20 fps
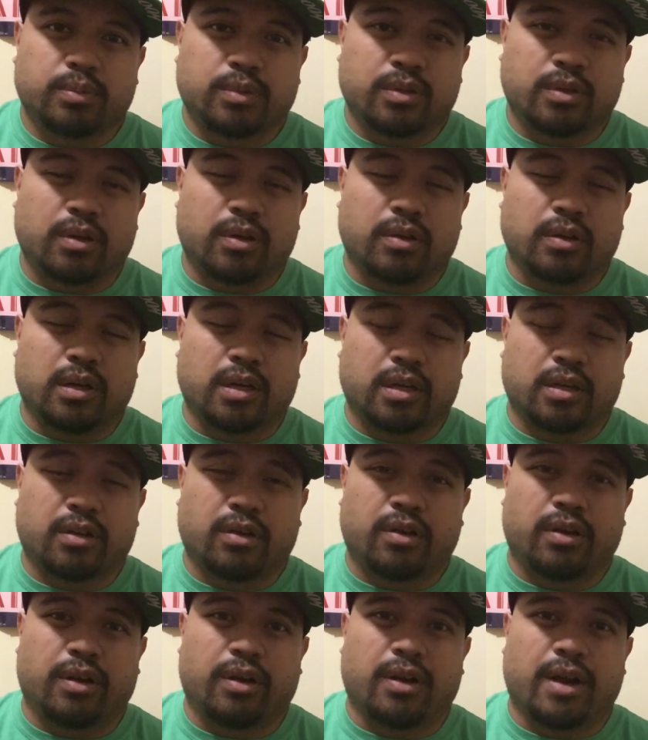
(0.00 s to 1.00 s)

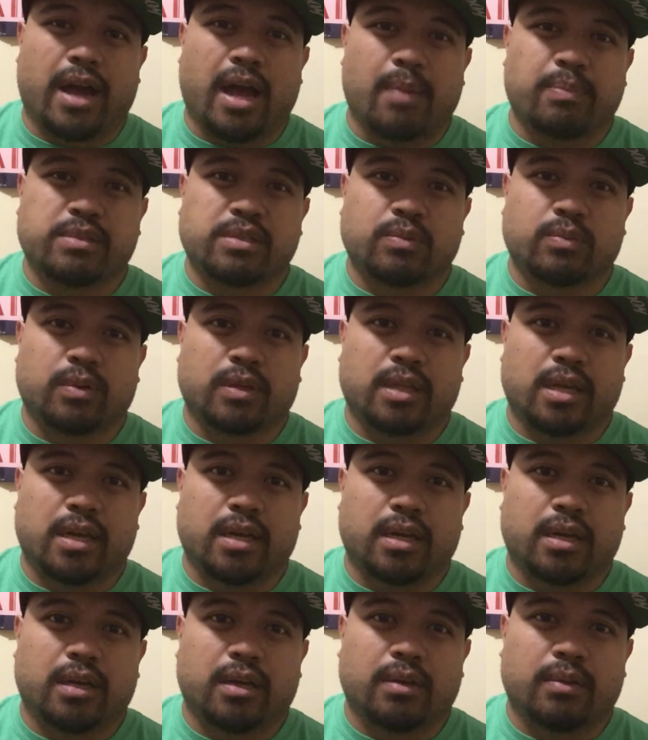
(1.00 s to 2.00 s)
courier apps with that
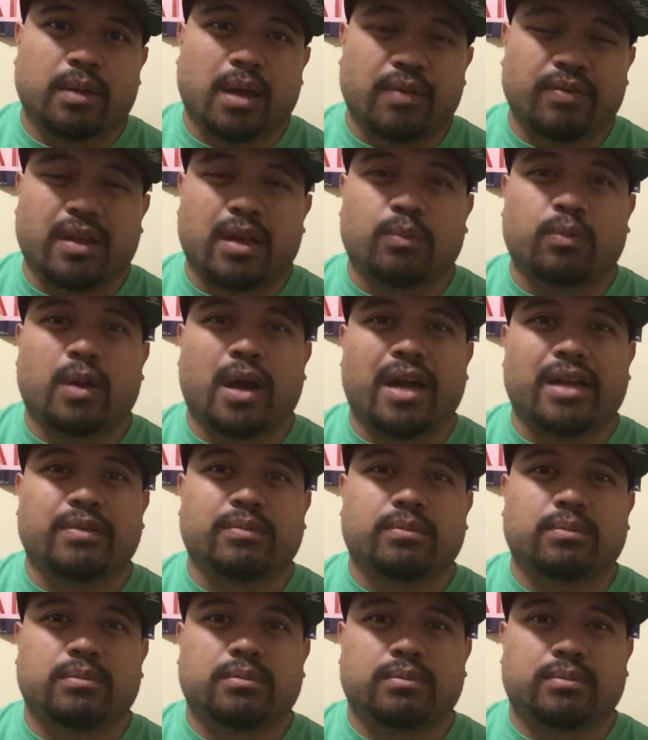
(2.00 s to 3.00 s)
have that
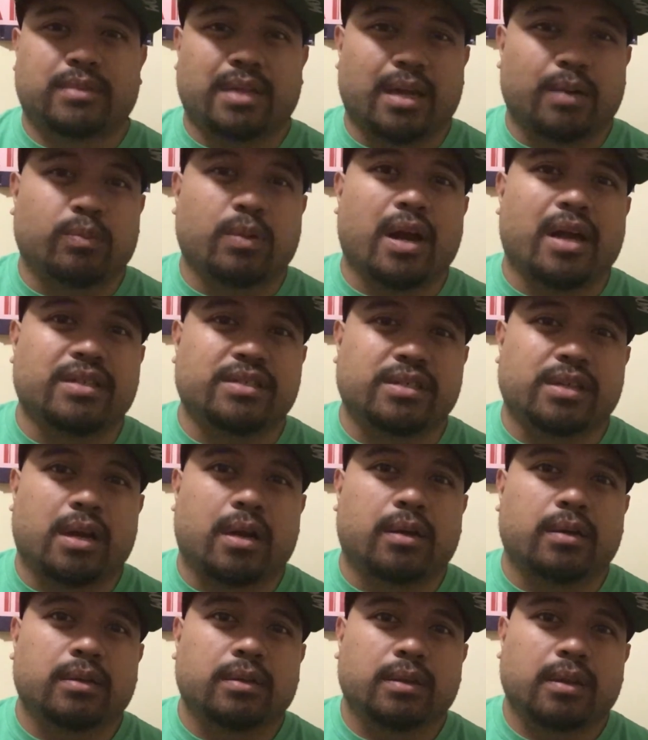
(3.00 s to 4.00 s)
ride
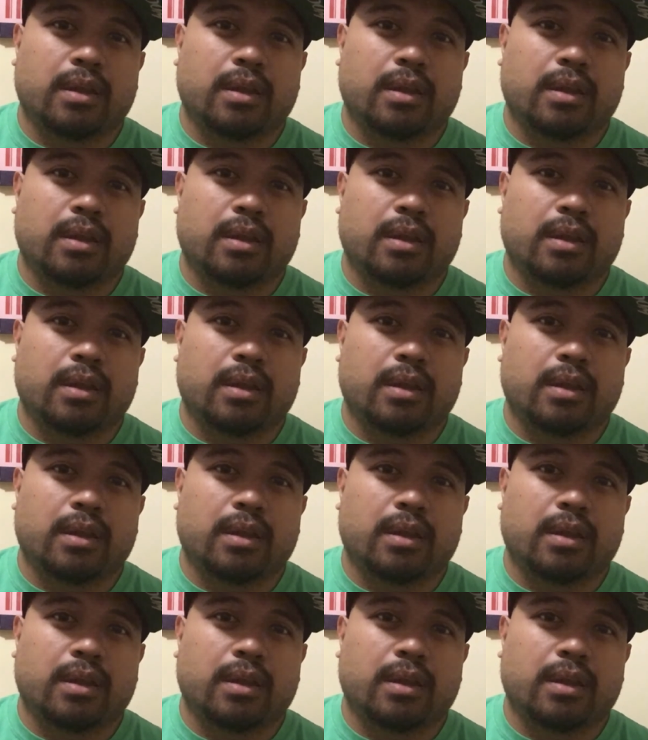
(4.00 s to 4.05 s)
share.